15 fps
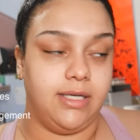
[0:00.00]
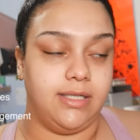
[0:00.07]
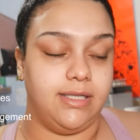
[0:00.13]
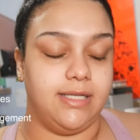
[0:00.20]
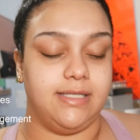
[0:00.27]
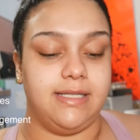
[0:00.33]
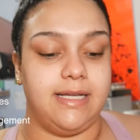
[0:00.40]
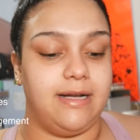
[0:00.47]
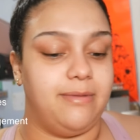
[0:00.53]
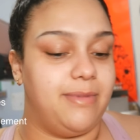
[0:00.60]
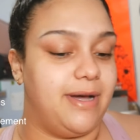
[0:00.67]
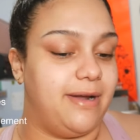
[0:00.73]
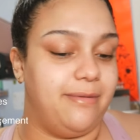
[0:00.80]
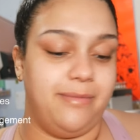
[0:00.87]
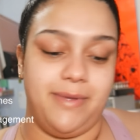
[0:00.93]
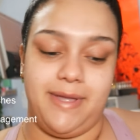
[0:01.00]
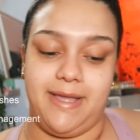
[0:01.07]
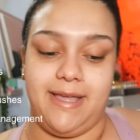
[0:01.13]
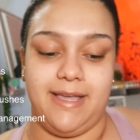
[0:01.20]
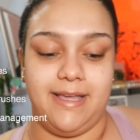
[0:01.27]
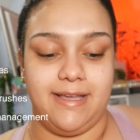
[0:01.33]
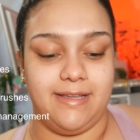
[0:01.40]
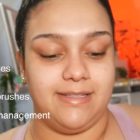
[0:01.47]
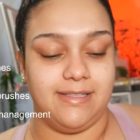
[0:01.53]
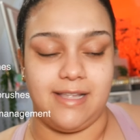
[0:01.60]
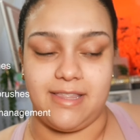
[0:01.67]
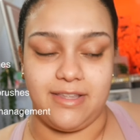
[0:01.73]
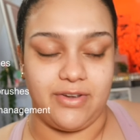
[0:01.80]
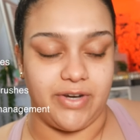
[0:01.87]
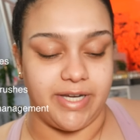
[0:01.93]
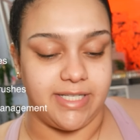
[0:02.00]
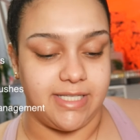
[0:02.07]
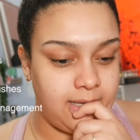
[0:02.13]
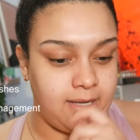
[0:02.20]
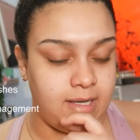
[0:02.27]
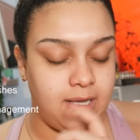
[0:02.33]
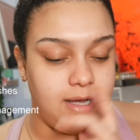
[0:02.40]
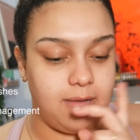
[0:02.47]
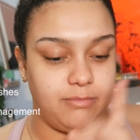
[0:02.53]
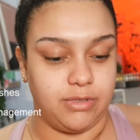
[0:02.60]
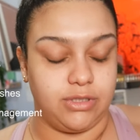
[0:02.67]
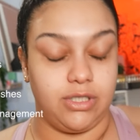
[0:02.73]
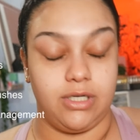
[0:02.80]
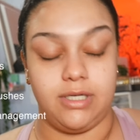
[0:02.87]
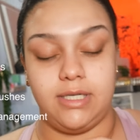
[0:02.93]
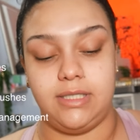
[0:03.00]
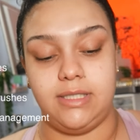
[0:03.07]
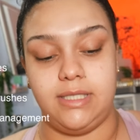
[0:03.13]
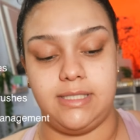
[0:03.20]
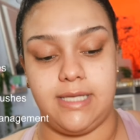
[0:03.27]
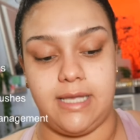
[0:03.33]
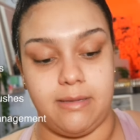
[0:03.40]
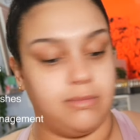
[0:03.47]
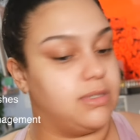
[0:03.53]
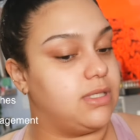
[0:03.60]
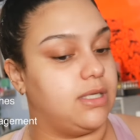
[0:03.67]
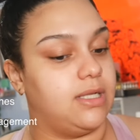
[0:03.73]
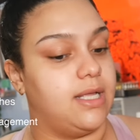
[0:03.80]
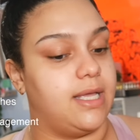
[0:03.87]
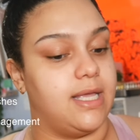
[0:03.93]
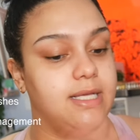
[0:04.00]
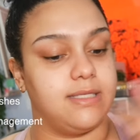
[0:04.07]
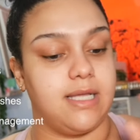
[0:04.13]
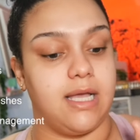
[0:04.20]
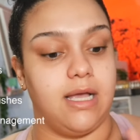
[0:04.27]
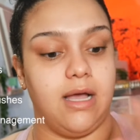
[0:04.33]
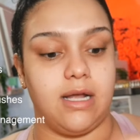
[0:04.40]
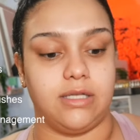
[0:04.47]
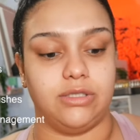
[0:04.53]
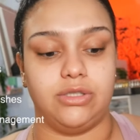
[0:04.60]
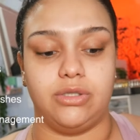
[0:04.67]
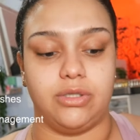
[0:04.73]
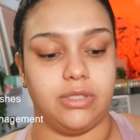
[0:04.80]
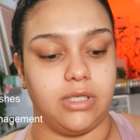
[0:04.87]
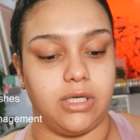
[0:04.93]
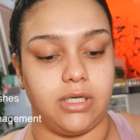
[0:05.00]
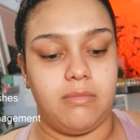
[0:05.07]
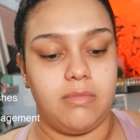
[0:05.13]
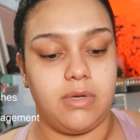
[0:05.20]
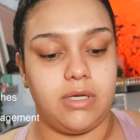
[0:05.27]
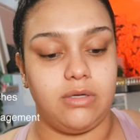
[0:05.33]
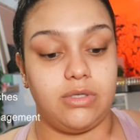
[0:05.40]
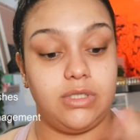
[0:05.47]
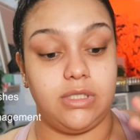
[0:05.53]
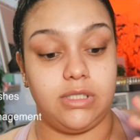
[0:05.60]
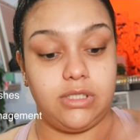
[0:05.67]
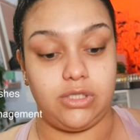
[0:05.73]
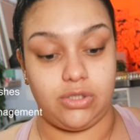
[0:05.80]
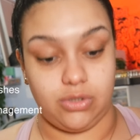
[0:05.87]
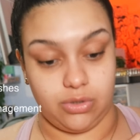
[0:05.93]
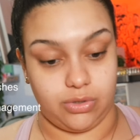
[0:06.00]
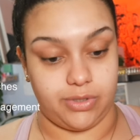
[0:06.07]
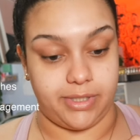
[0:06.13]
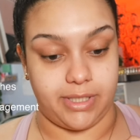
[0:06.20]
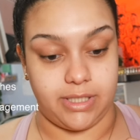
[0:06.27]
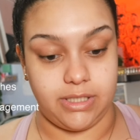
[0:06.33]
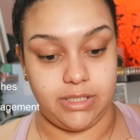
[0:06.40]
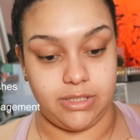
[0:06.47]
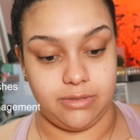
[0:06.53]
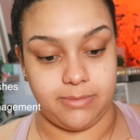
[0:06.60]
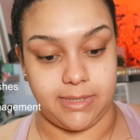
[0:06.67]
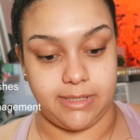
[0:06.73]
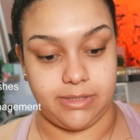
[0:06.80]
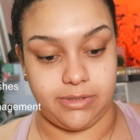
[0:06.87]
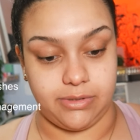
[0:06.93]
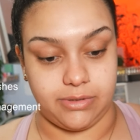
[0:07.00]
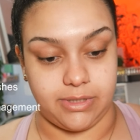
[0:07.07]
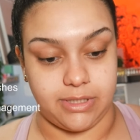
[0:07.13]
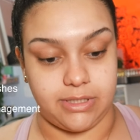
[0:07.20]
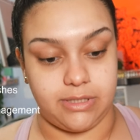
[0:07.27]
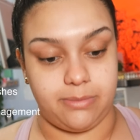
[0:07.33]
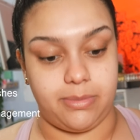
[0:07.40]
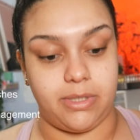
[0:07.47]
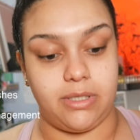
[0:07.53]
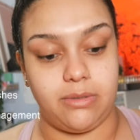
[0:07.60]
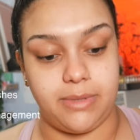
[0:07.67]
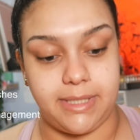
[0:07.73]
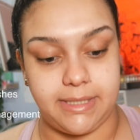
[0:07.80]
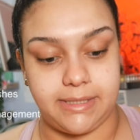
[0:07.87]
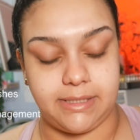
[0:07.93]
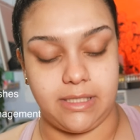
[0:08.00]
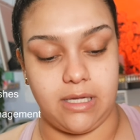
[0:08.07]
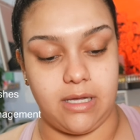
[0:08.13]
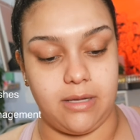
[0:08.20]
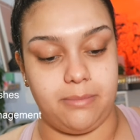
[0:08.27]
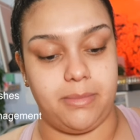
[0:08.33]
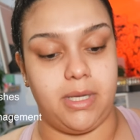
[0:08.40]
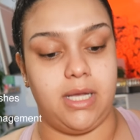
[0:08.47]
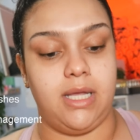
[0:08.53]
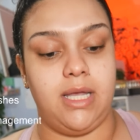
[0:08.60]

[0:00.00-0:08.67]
this ain't about to be nothing crazy. I'm returning these Amazon leggings. I gotta show y'all. I'm gonna go to the storage. My storage. Put away some